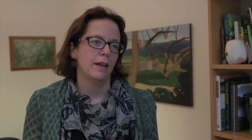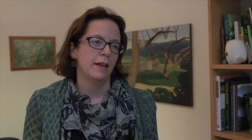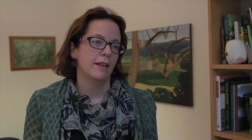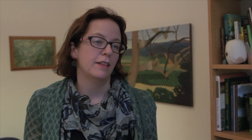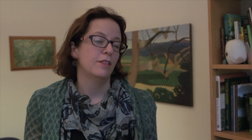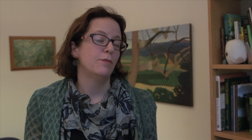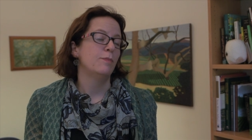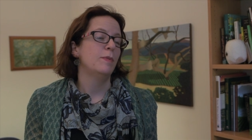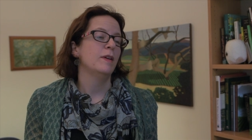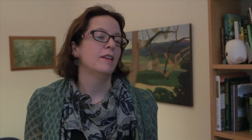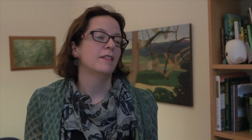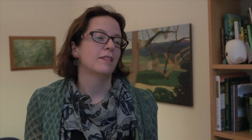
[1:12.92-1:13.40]

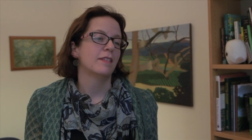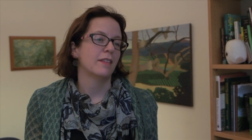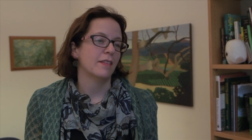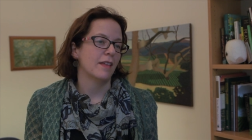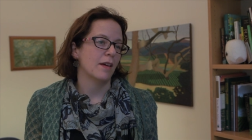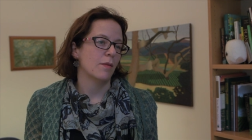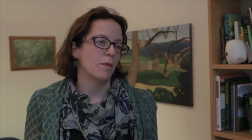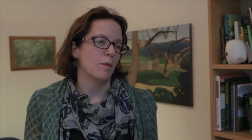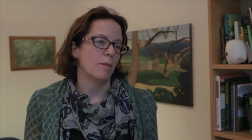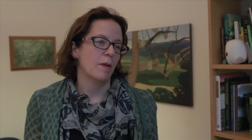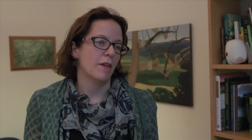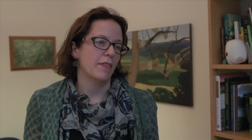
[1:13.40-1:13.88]
it speaks to
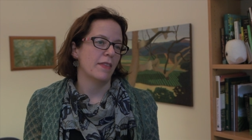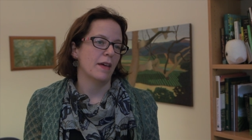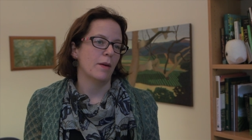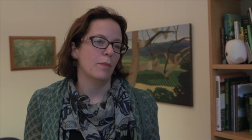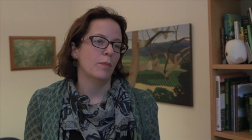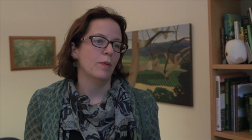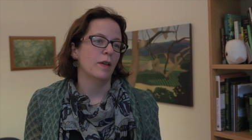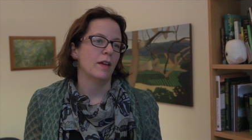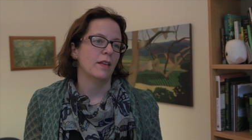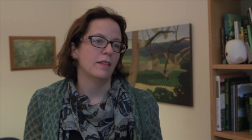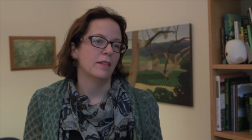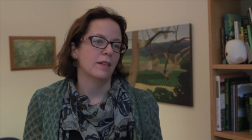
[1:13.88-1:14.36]
them about
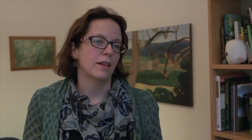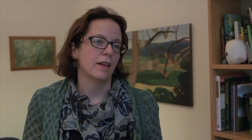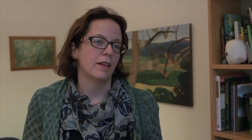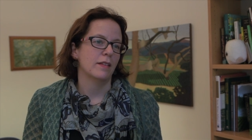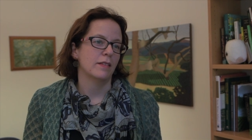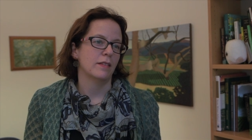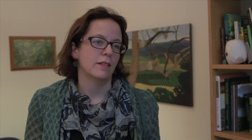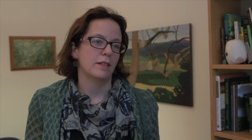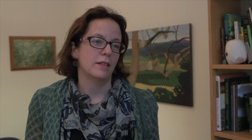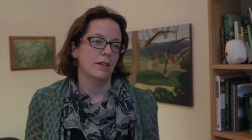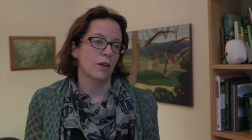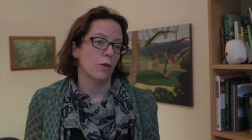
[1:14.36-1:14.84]
that place. It
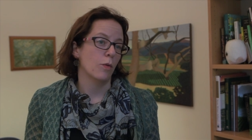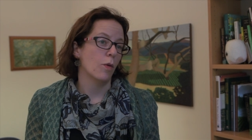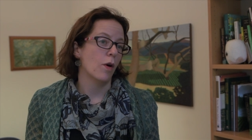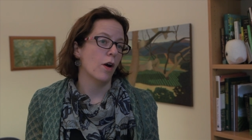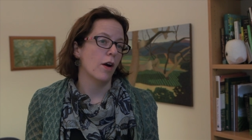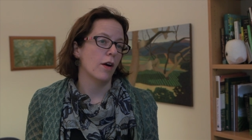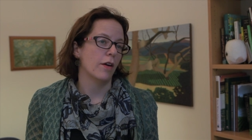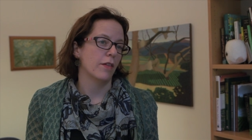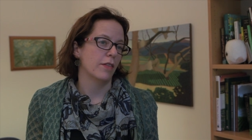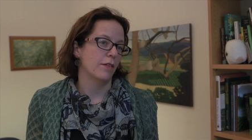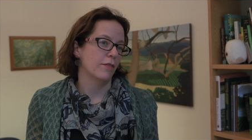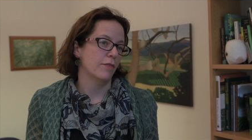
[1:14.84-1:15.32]
has the
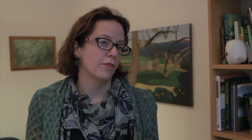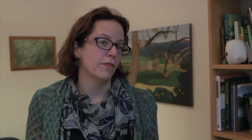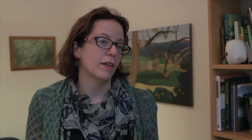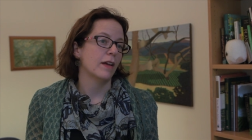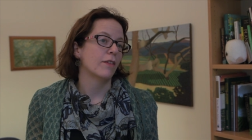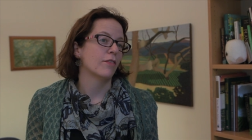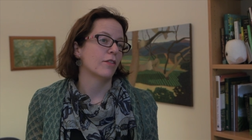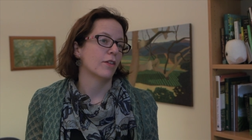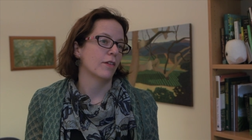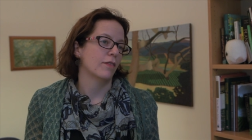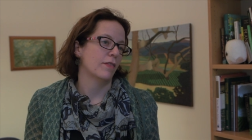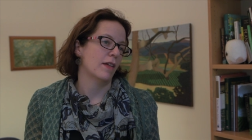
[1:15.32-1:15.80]
terroir, the
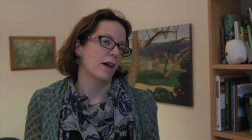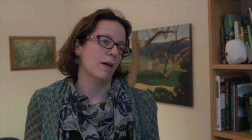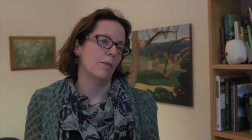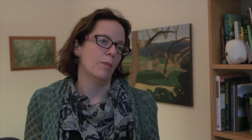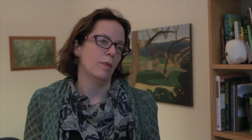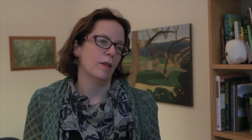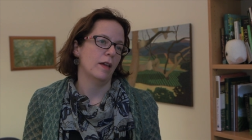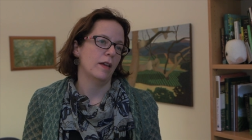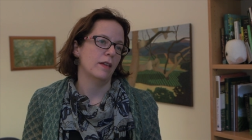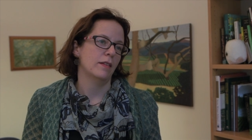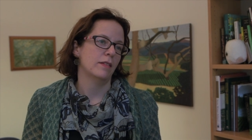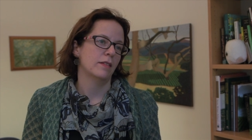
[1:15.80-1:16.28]
flavor of
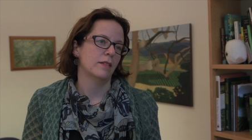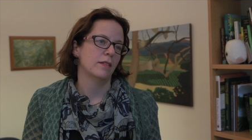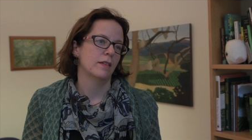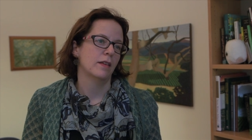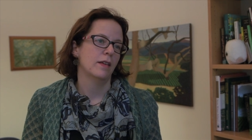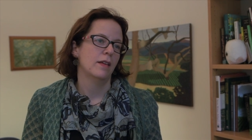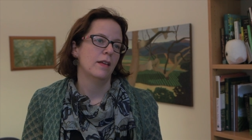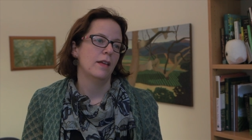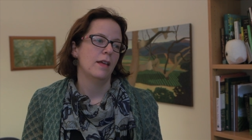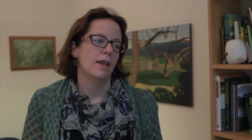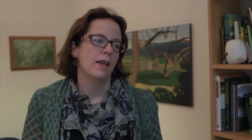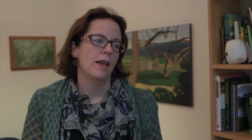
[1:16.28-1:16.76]
that place.
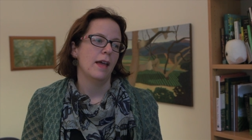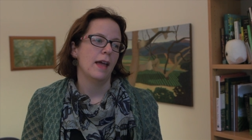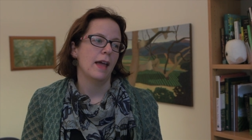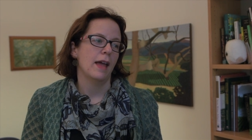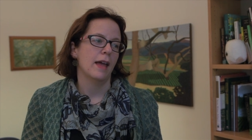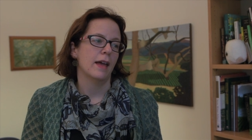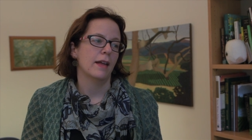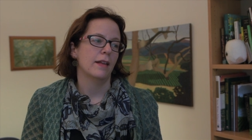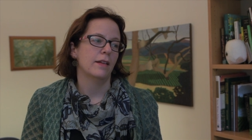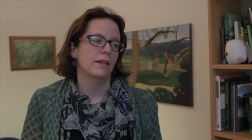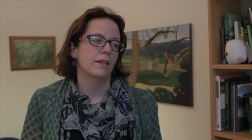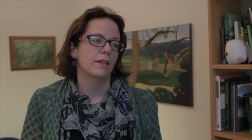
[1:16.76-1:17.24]

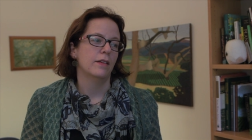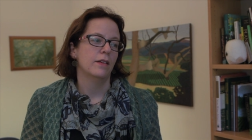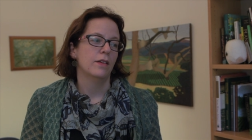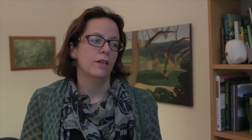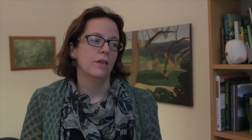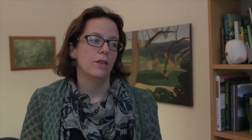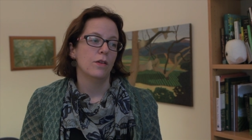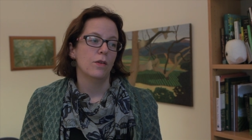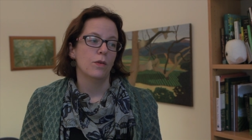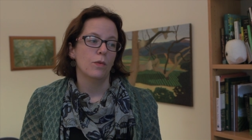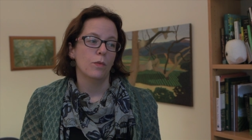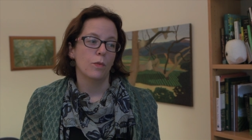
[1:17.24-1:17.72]
And
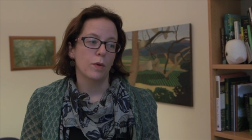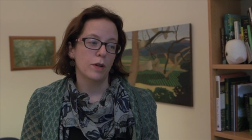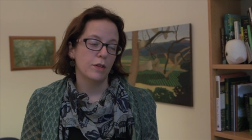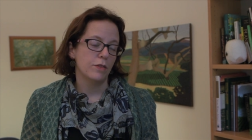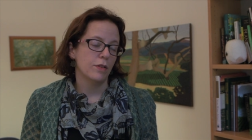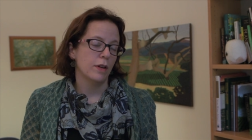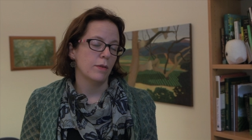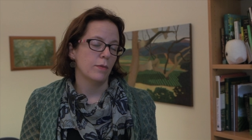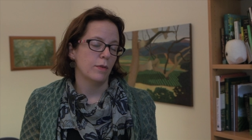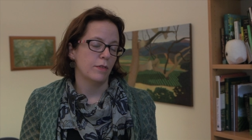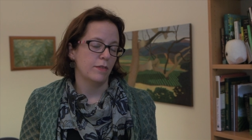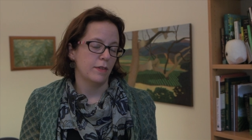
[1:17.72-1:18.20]
one
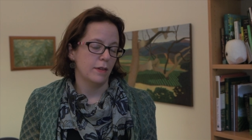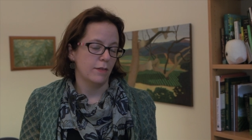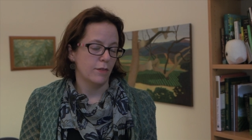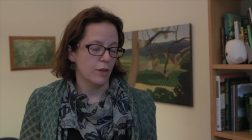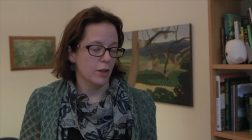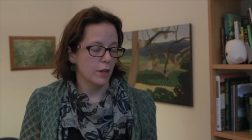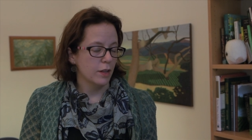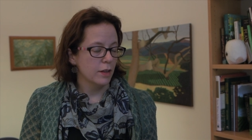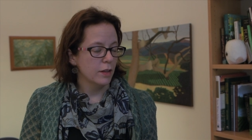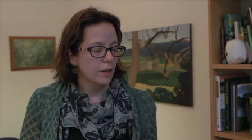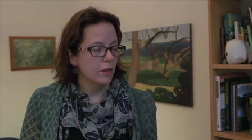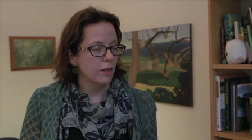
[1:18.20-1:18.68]
trend we've seen
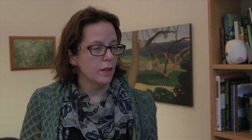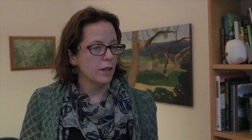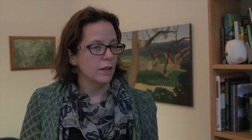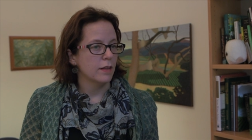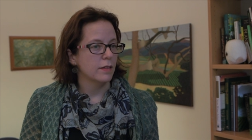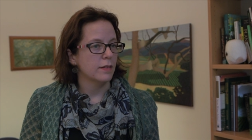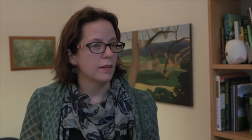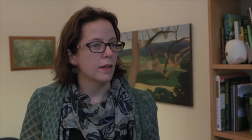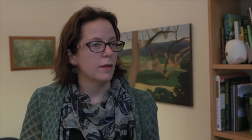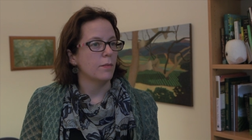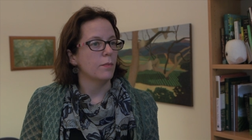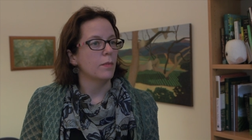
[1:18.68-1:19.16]
very clearly
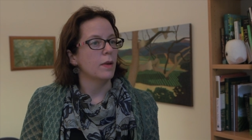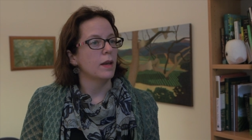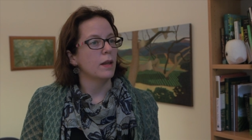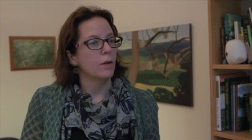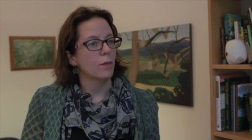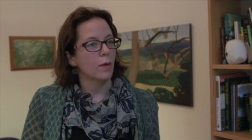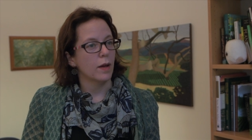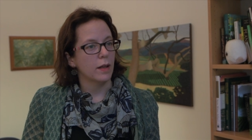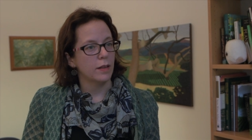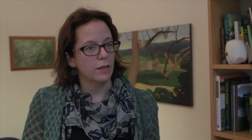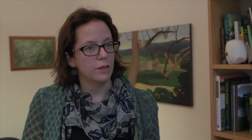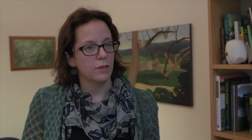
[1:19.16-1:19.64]
is that
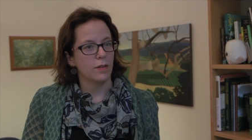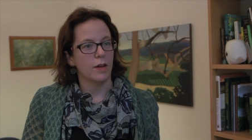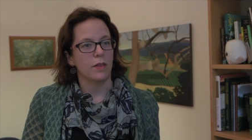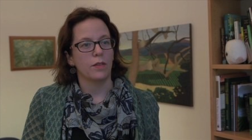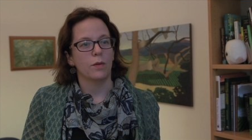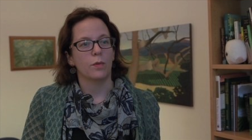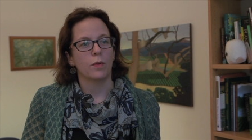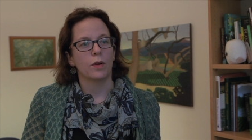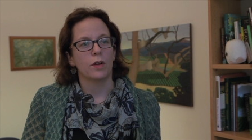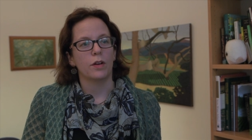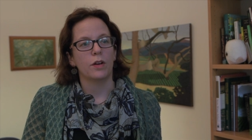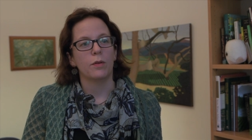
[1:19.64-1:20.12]
many wines around
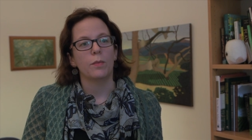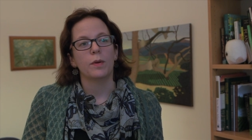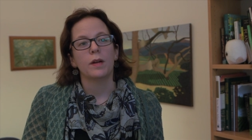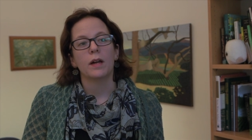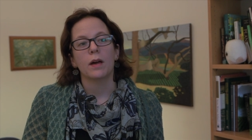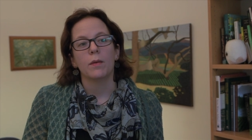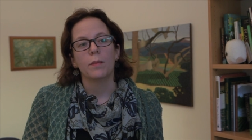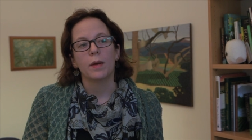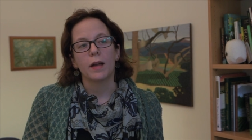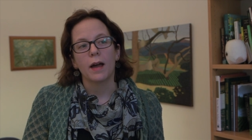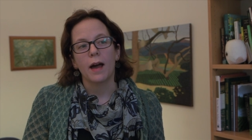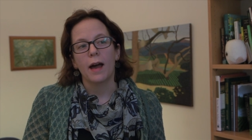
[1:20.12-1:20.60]
the world are
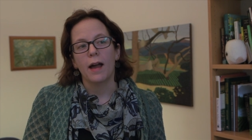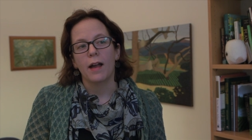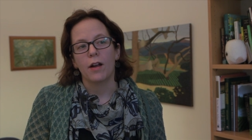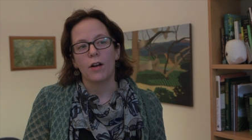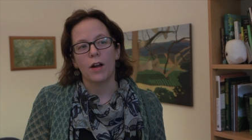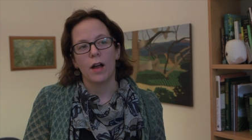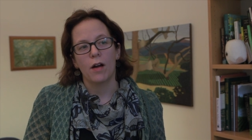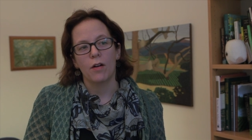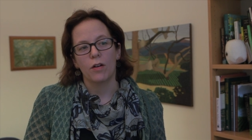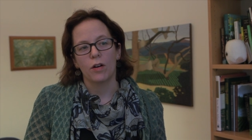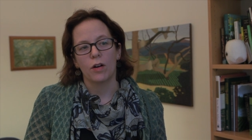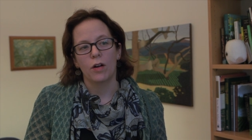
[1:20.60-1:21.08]
becoming
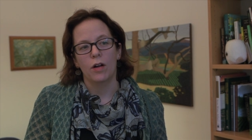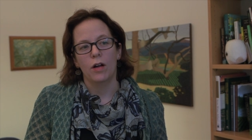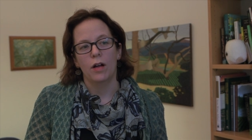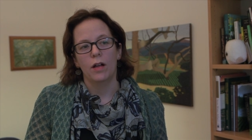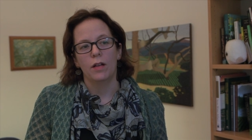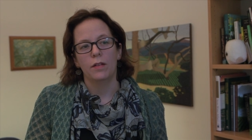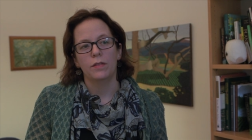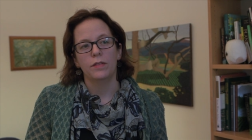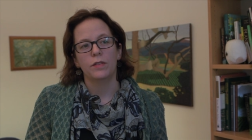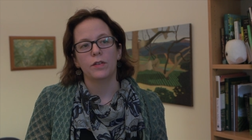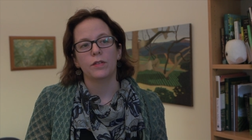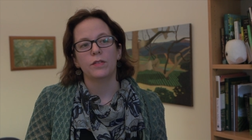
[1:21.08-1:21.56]
higher
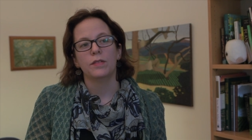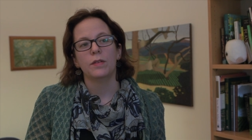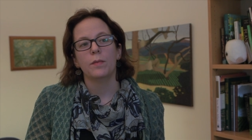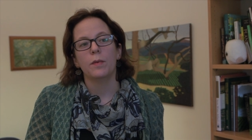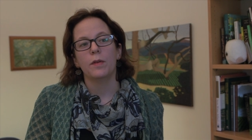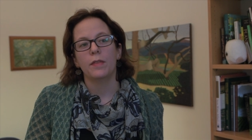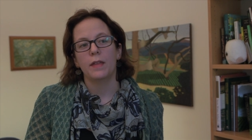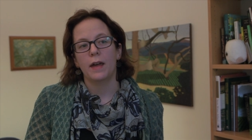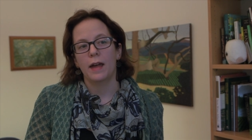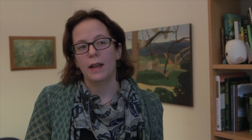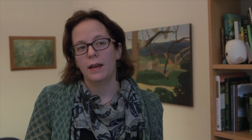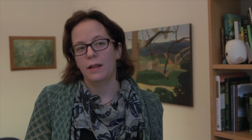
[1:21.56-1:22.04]
alcohol. So some
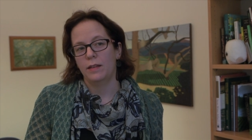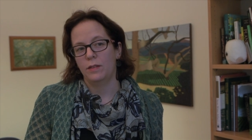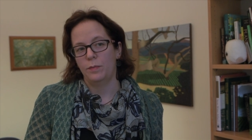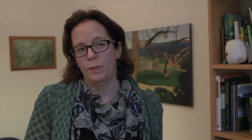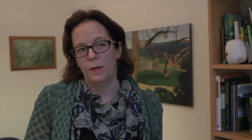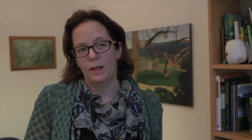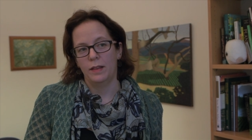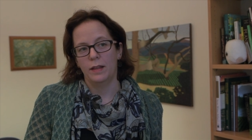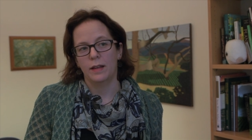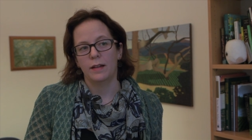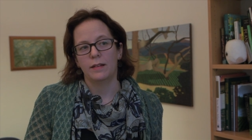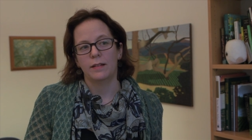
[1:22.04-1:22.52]
of that has
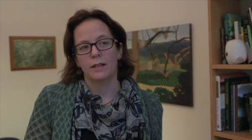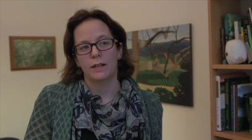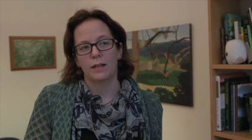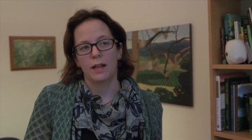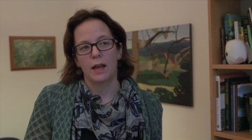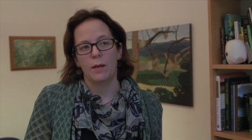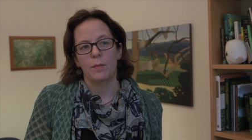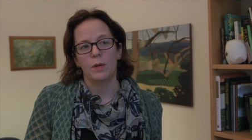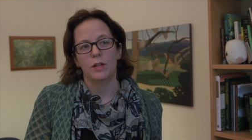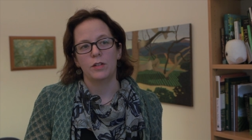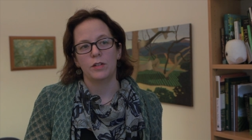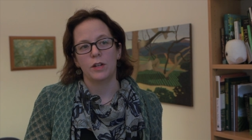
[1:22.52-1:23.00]
been linked to
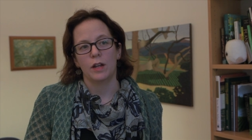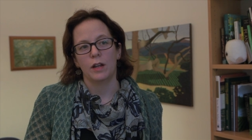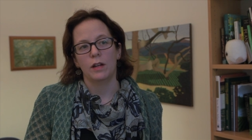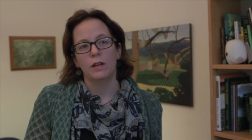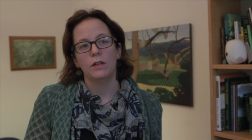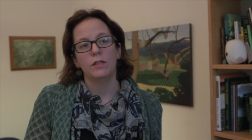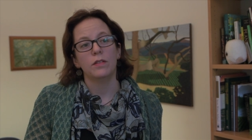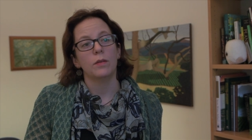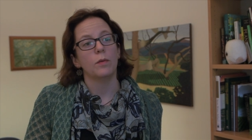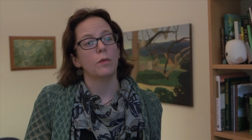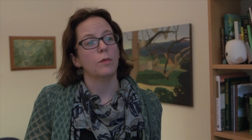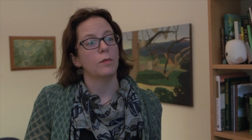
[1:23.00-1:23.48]
climate
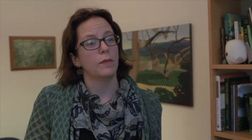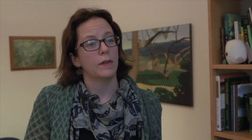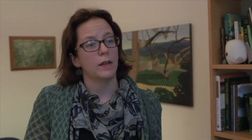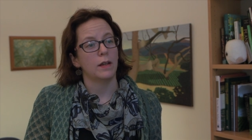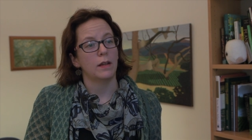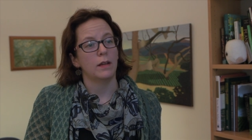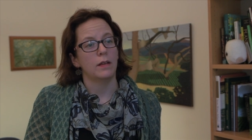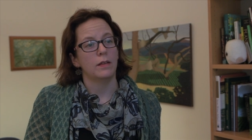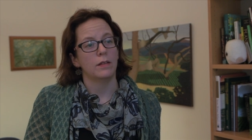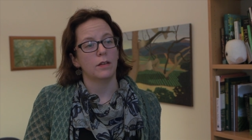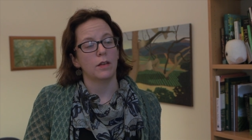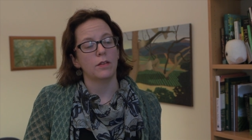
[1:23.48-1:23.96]
change. Some of
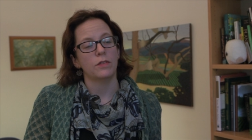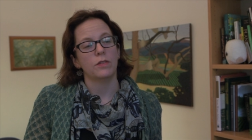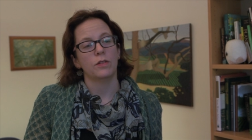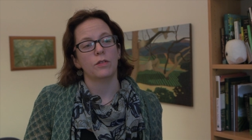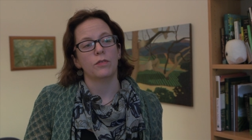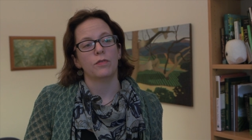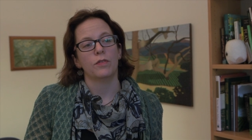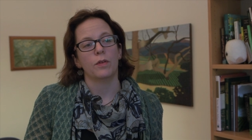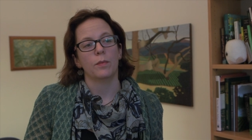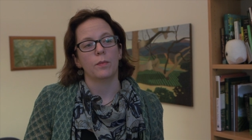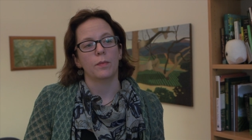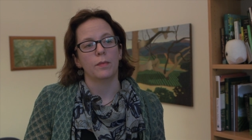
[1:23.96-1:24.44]
it is
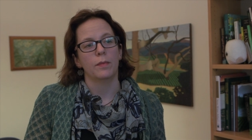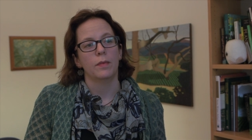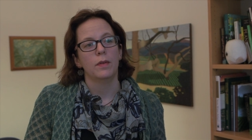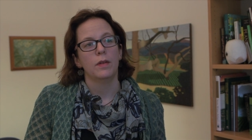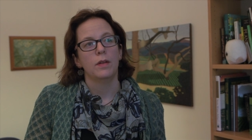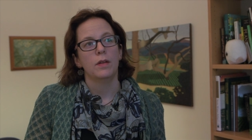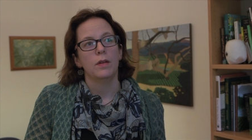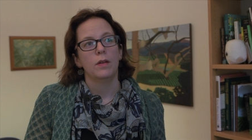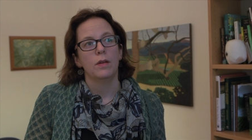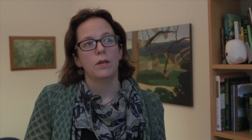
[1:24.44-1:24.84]
also from